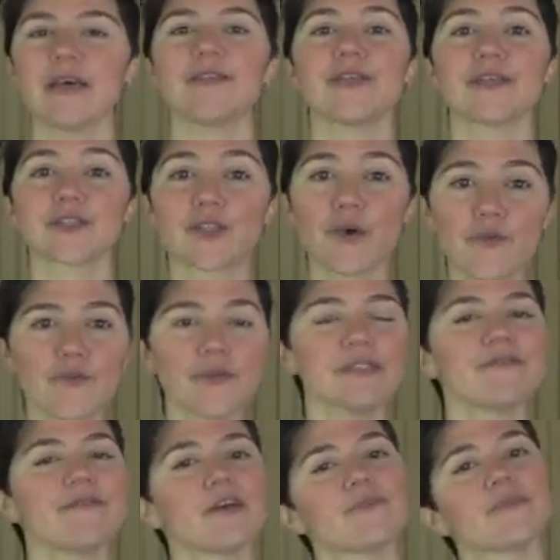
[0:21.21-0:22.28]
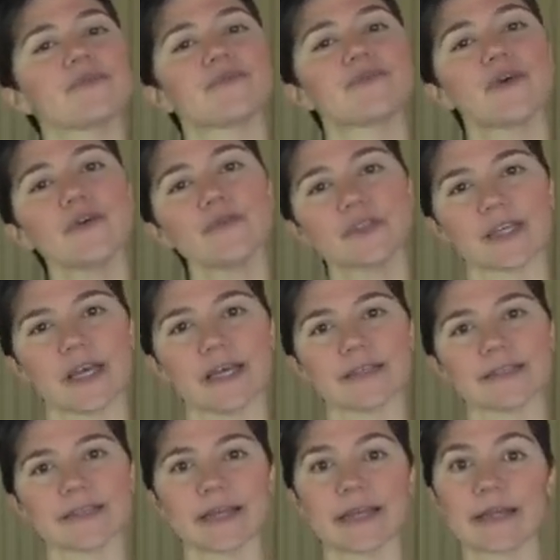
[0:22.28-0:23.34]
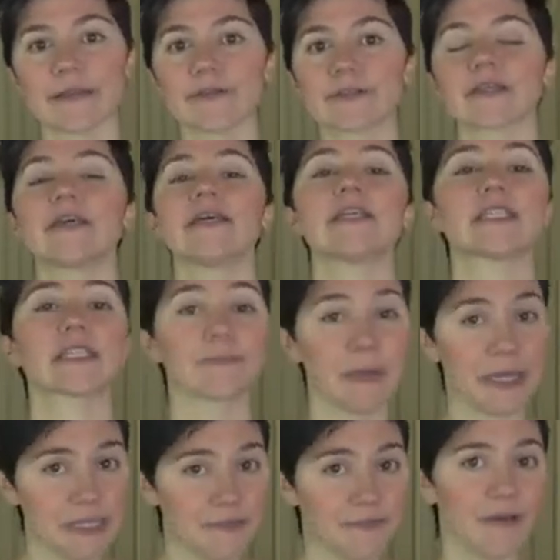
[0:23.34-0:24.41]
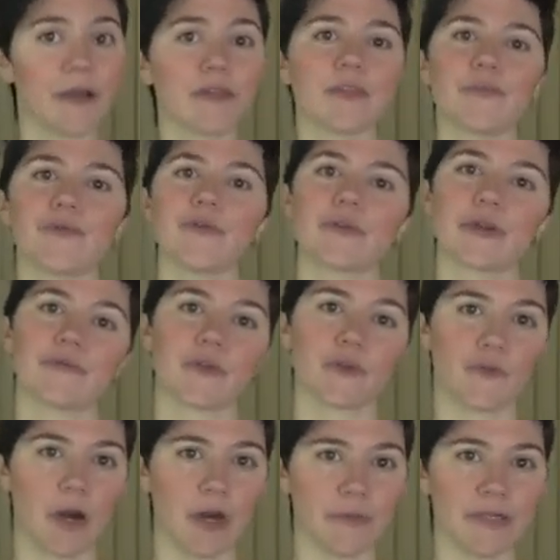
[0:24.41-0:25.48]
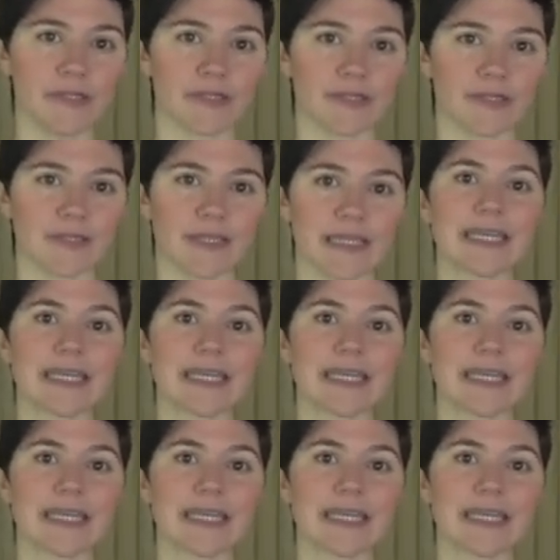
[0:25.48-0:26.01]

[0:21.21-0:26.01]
the software development process includes specifying the program requirements,